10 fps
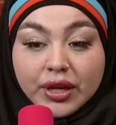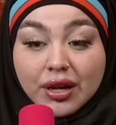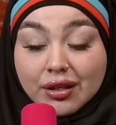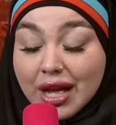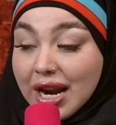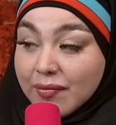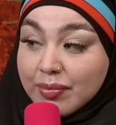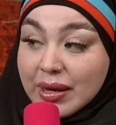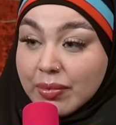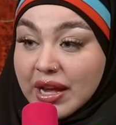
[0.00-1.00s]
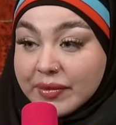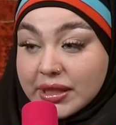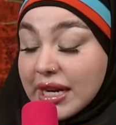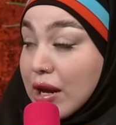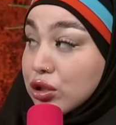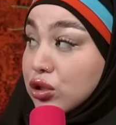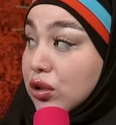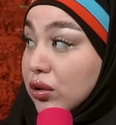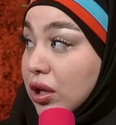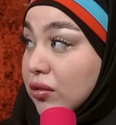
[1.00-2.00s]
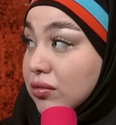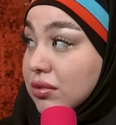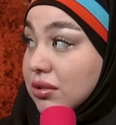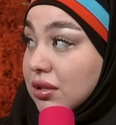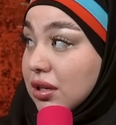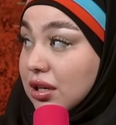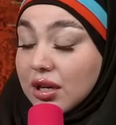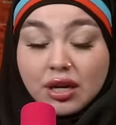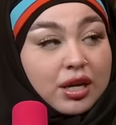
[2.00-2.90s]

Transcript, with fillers: A lot of people have to take out student loans, mm-hmm.